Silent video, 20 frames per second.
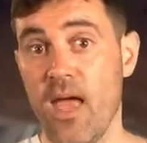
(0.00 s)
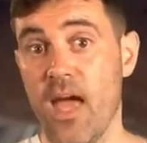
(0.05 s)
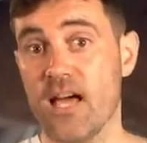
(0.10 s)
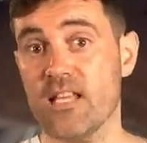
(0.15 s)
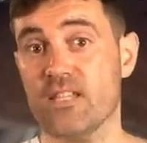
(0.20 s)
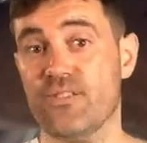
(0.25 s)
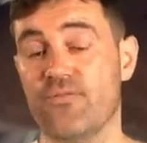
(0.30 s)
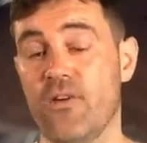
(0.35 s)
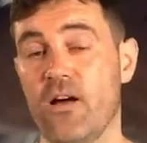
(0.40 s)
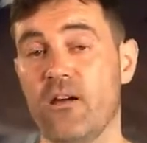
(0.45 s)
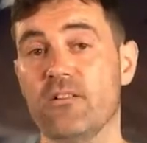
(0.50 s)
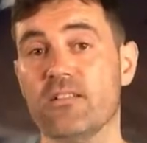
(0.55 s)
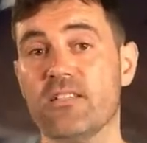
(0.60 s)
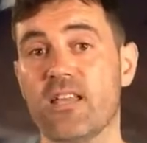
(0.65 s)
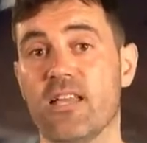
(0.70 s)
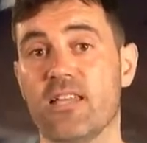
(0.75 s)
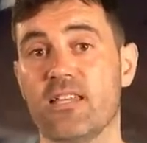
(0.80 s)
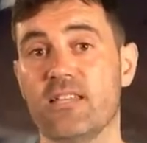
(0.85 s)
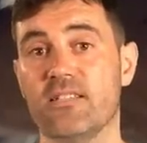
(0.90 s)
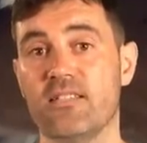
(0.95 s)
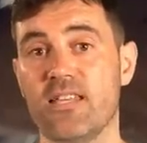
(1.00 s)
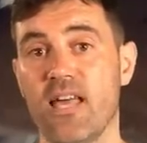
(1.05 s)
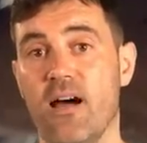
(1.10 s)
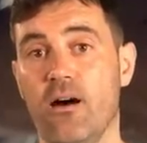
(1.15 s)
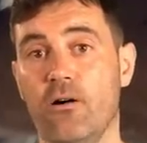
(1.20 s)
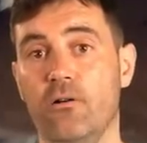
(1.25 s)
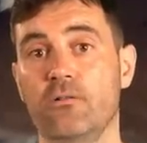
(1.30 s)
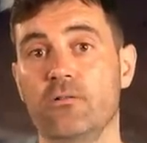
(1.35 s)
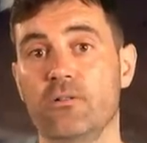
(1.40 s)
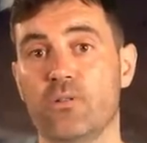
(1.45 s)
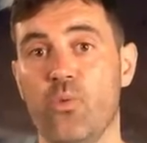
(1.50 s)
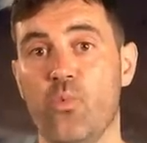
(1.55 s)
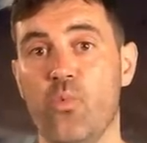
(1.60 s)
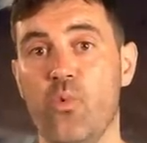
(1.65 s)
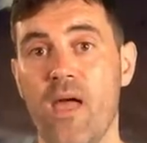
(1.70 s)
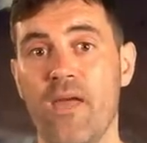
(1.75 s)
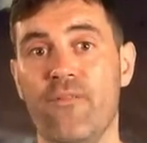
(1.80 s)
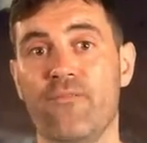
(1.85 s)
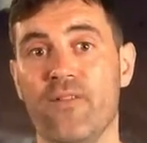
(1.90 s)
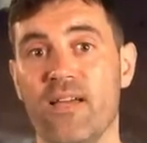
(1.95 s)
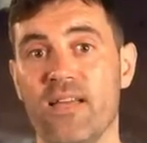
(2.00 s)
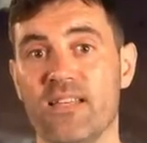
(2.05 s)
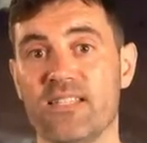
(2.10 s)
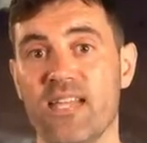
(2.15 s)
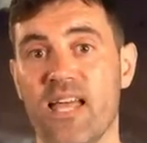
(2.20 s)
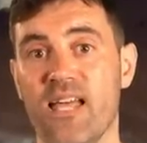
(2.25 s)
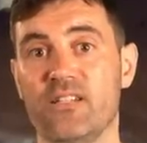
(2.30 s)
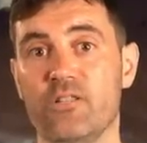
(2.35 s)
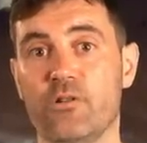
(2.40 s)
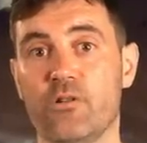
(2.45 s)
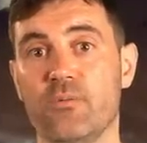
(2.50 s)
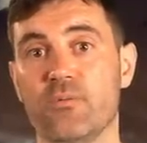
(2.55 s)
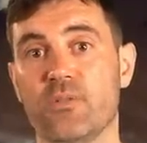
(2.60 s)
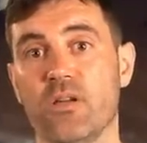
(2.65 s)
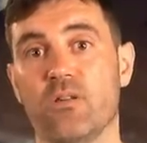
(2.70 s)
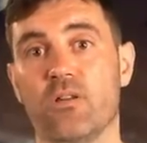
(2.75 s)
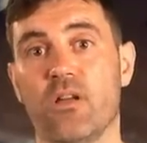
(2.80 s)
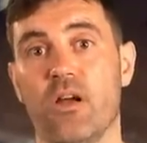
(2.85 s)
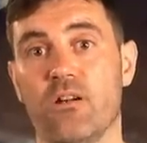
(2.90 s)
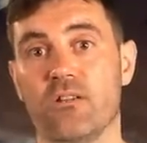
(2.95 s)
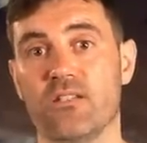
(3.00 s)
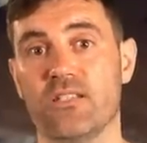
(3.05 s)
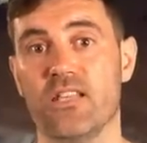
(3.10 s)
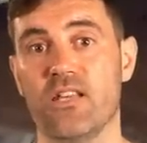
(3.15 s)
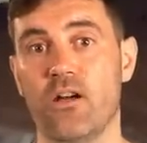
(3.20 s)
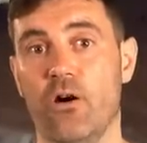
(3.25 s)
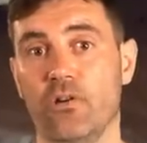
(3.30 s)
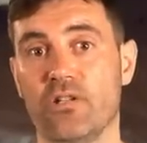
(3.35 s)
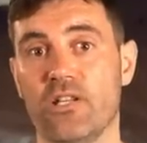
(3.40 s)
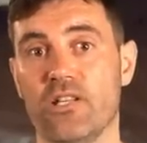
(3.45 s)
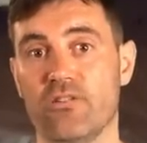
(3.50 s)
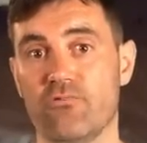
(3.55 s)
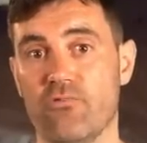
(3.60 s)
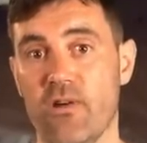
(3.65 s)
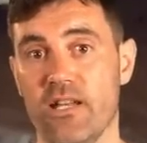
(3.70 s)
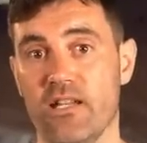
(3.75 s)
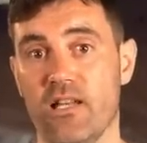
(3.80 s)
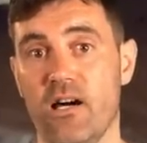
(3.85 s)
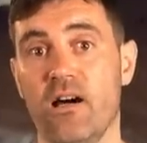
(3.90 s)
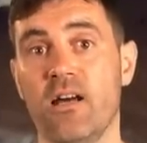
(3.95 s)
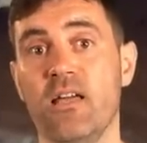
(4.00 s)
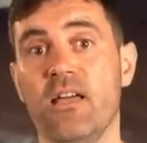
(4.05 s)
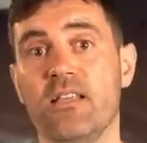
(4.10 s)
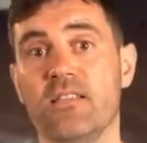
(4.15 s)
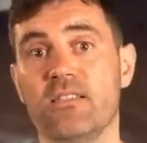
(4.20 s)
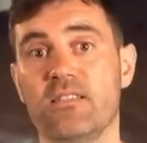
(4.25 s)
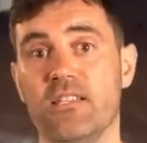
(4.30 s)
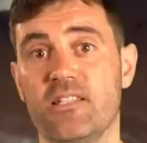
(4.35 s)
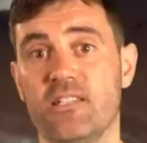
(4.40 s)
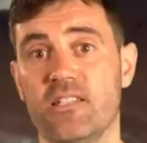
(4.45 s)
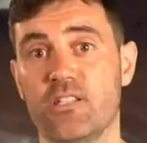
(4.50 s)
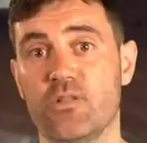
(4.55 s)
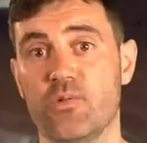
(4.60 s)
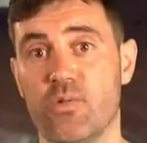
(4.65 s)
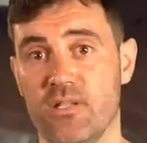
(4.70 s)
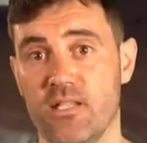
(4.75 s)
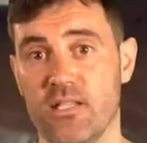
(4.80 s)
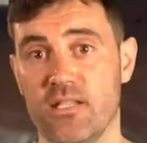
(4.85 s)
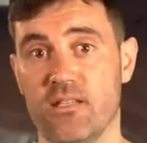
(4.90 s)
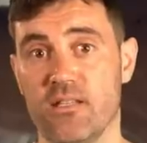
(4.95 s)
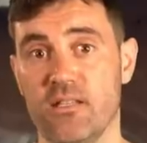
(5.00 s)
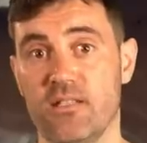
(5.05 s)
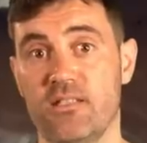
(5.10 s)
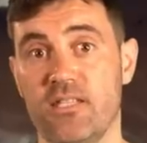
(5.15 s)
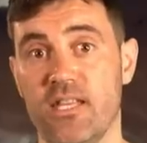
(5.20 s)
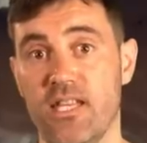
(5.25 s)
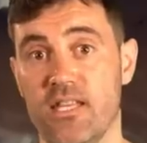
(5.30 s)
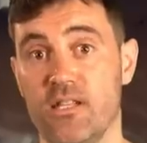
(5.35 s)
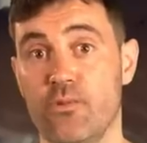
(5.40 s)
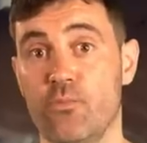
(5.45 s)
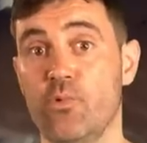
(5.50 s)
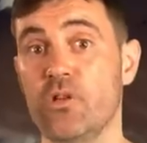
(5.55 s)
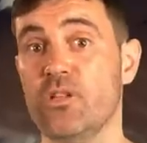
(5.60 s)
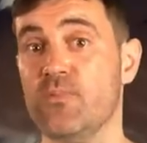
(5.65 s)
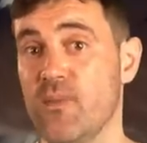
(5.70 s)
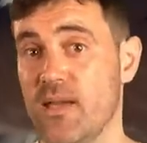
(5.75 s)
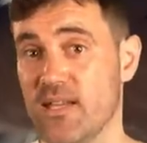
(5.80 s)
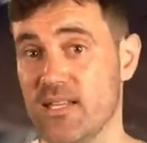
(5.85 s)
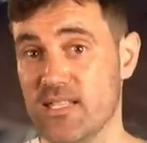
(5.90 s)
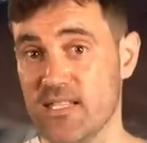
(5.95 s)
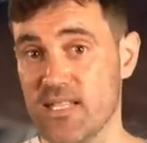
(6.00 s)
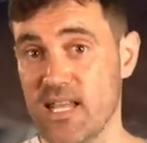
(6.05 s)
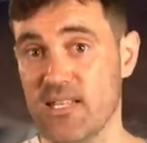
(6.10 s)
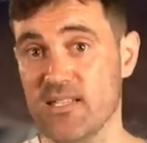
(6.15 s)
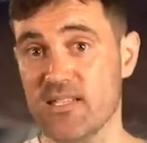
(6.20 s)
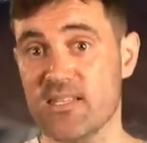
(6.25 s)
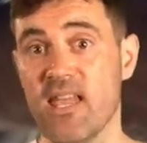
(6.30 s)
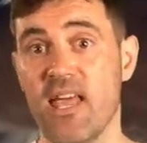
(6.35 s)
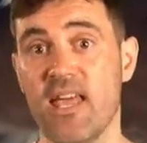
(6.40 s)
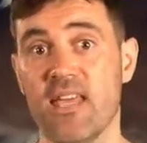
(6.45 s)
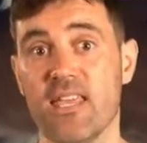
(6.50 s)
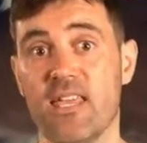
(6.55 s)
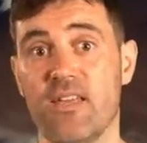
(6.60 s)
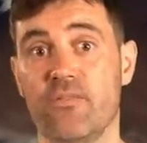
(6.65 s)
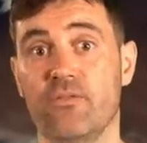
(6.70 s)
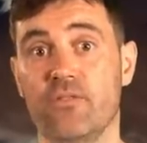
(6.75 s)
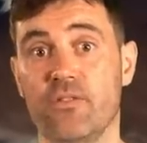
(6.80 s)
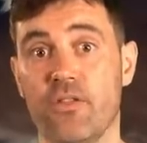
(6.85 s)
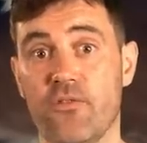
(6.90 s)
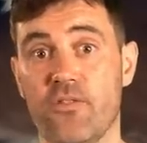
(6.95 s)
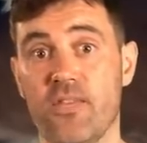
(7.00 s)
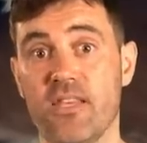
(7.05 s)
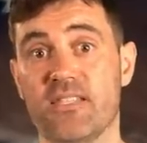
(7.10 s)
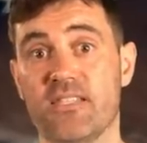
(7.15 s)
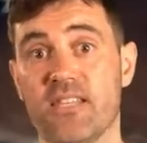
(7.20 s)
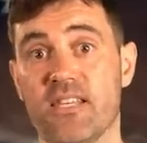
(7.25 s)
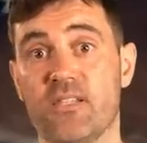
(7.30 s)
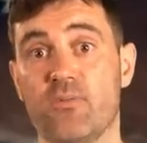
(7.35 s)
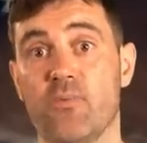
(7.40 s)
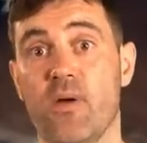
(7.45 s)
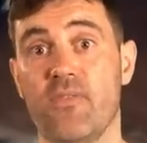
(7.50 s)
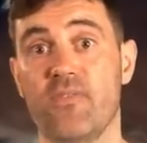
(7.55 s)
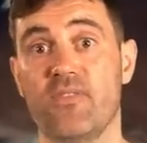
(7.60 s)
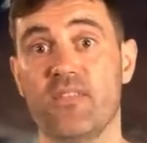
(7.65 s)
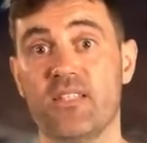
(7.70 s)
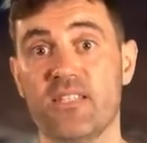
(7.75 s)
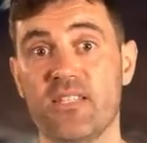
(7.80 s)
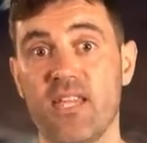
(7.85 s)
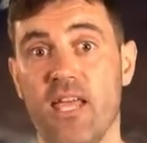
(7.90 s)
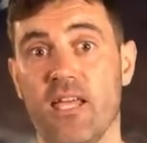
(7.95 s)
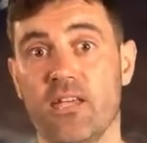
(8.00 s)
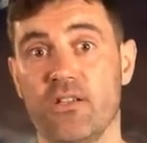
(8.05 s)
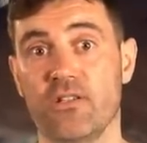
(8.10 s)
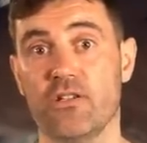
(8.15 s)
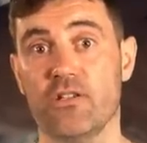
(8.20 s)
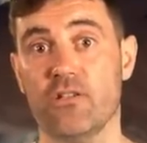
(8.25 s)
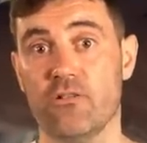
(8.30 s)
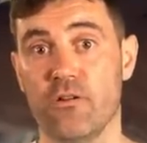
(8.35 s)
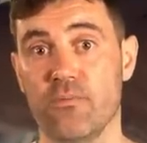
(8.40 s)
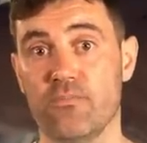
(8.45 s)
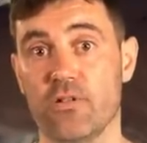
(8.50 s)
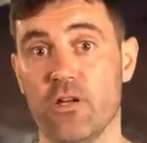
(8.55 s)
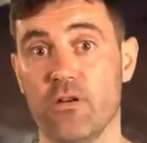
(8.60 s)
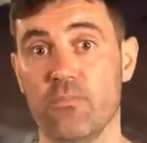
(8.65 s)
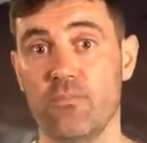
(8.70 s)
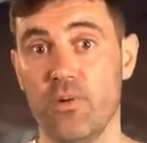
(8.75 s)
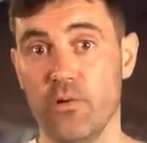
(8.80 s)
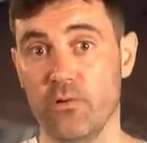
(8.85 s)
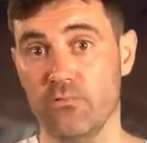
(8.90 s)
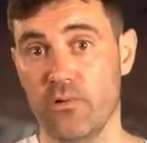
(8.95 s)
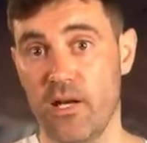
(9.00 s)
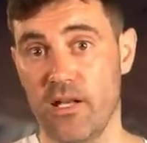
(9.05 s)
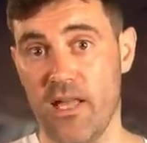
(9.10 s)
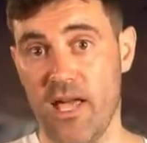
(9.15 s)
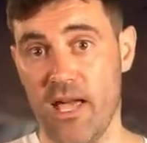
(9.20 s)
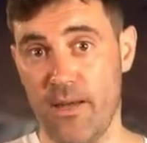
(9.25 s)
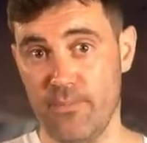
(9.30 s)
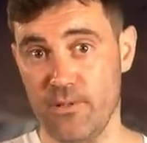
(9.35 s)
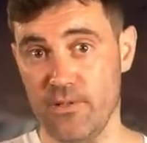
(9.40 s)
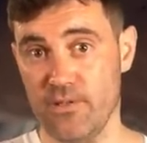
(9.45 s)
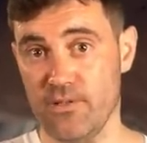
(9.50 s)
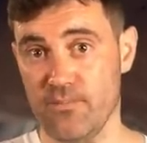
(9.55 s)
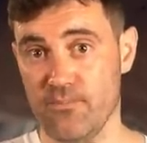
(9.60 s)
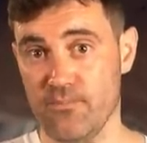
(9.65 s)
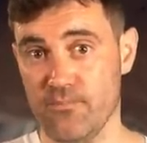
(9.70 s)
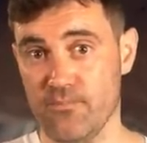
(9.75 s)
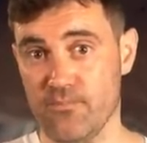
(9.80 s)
As far as I can tell, the WEF has had cryptocurrency on its radar since 2013, which makes sense given that this is when the second crypto bull run happened.